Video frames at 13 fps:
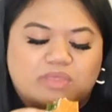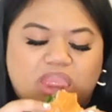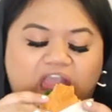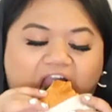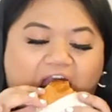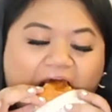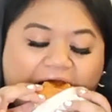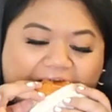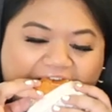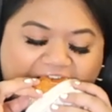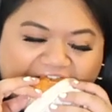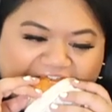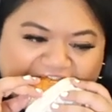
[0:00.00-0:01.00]

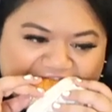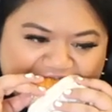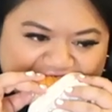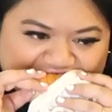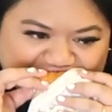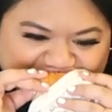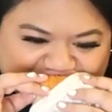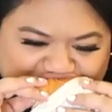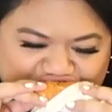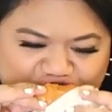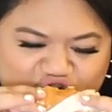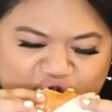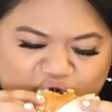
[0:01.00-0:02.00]

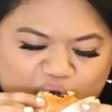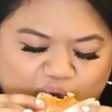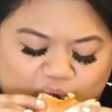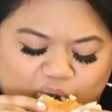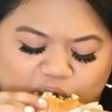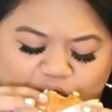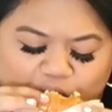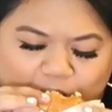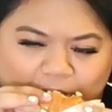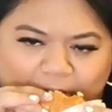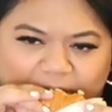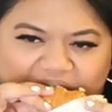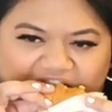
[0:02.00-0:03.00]
This person isn't speaking.